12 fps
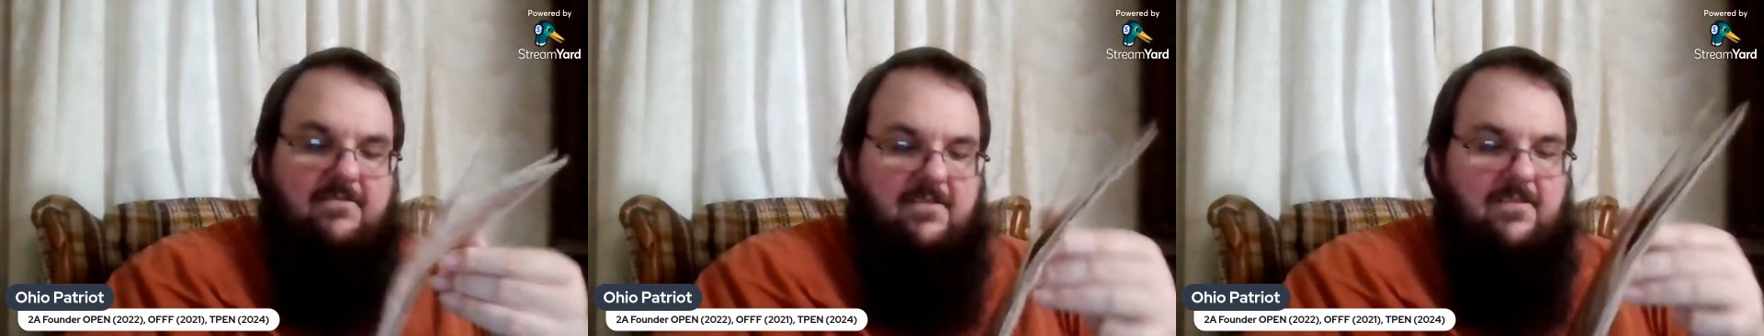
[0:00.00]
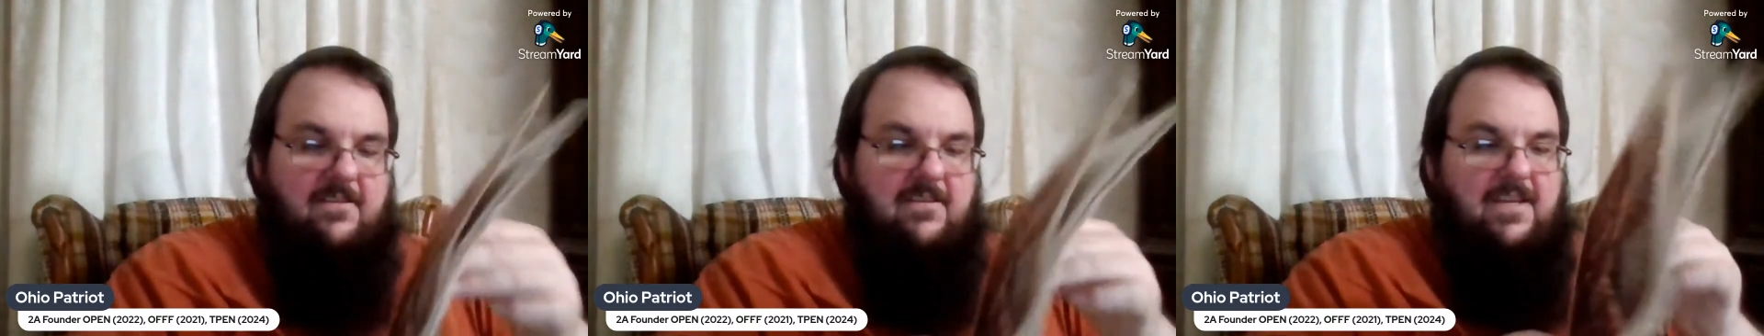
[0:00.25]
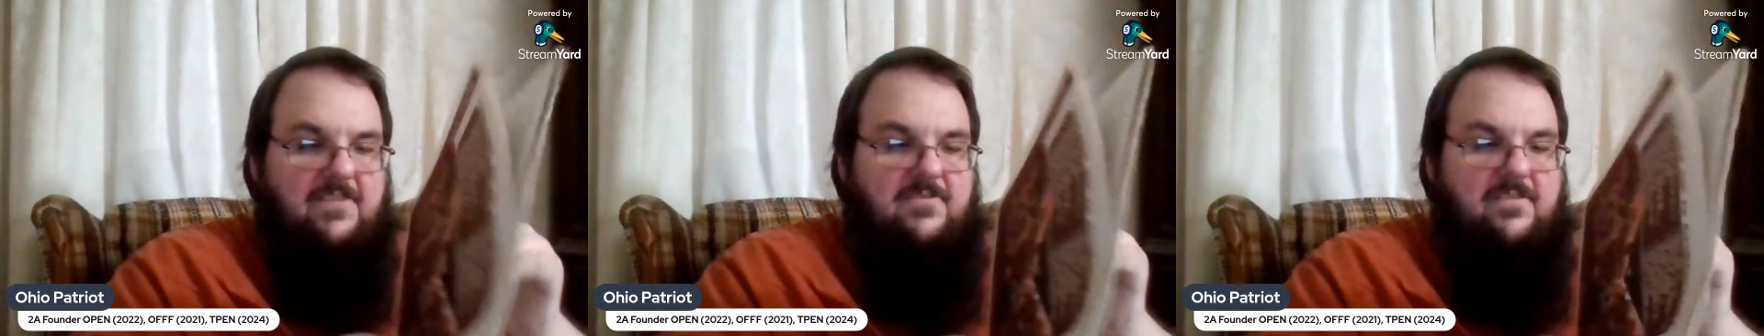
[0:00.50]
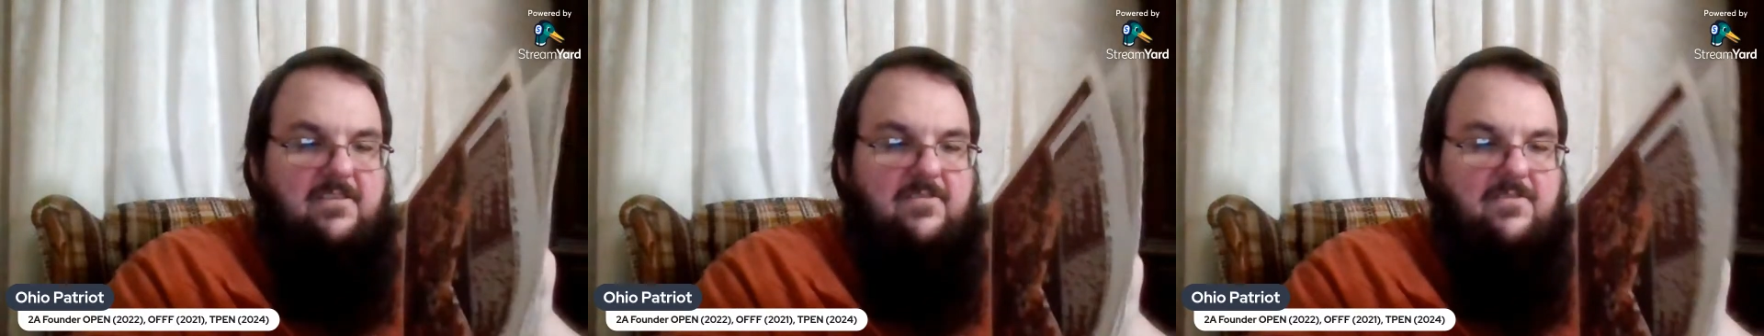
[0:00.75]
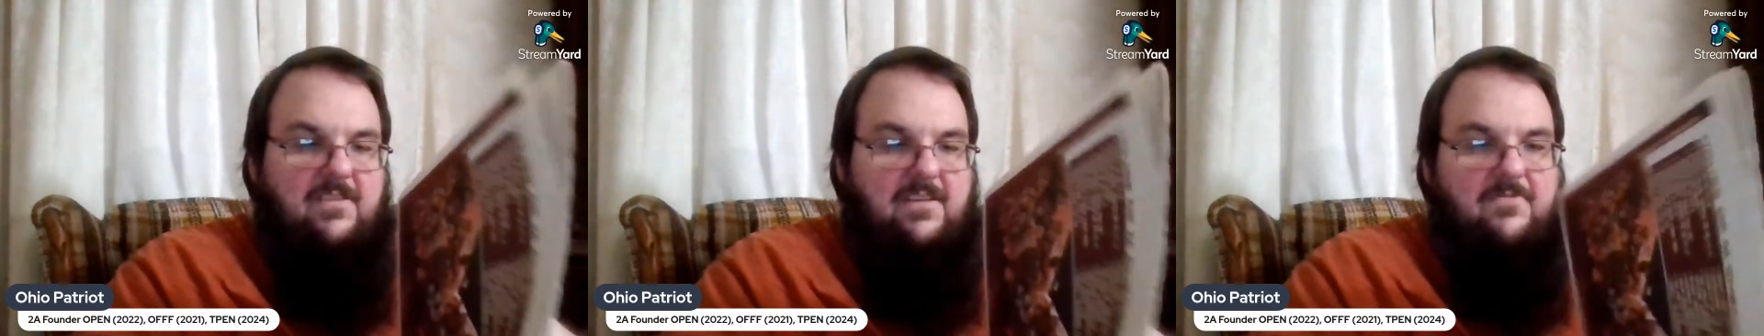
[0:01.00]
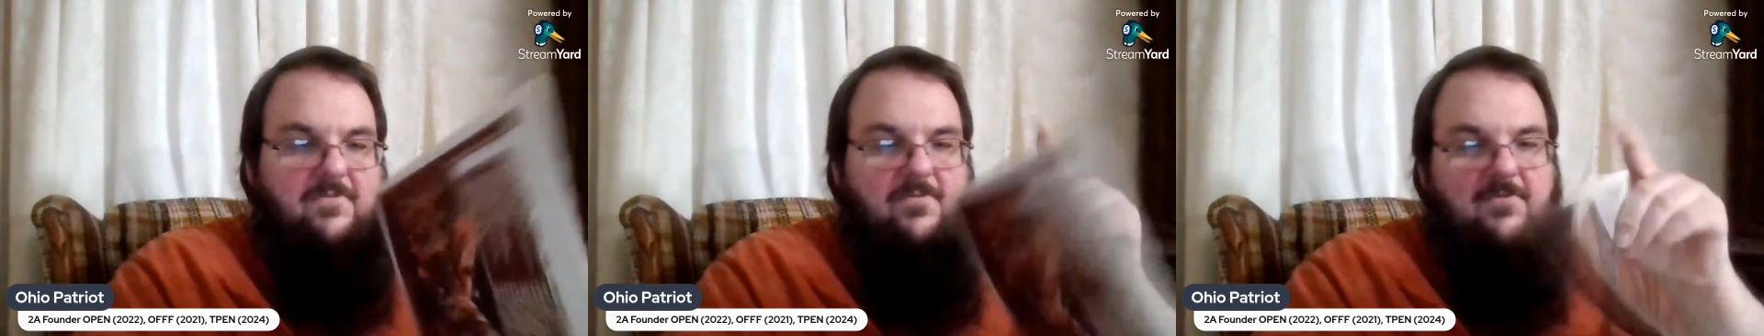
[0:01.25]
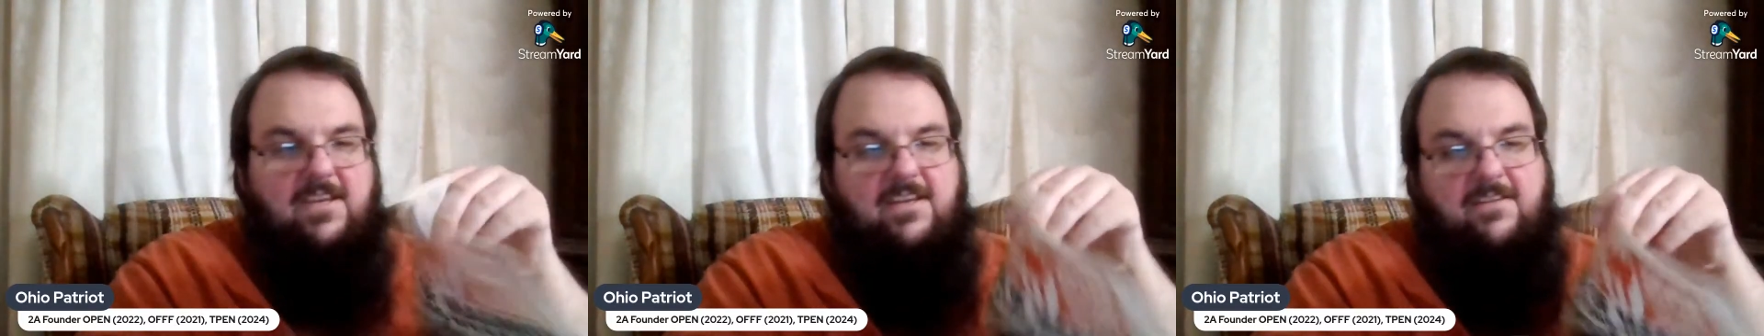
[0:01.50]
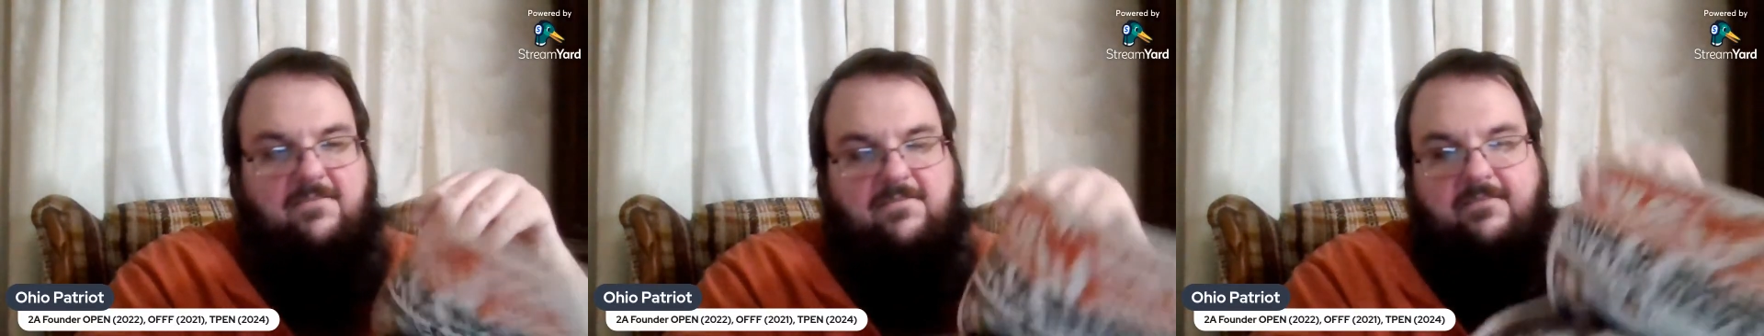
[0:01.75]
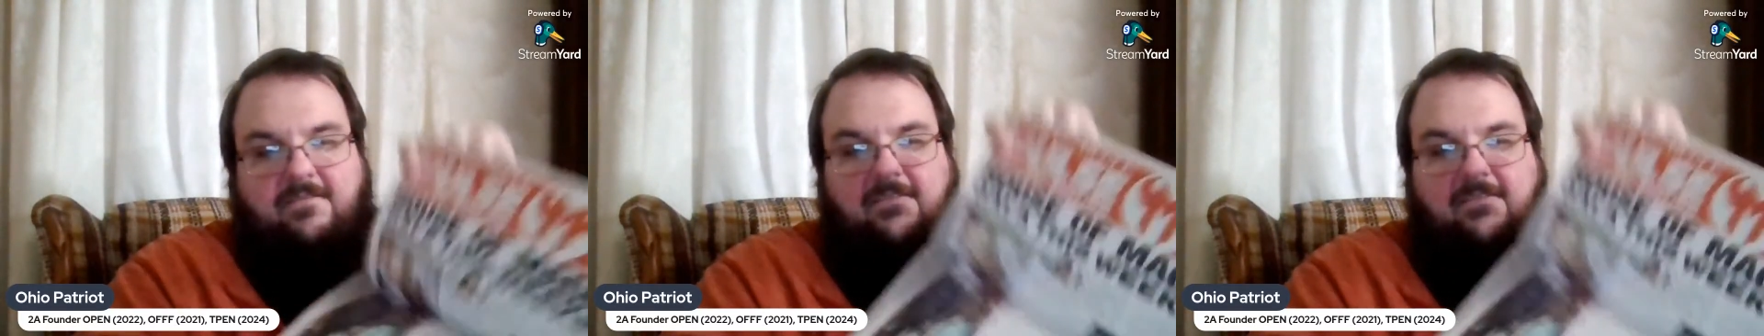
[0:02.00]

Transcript: You can actually do, like, a fold-out.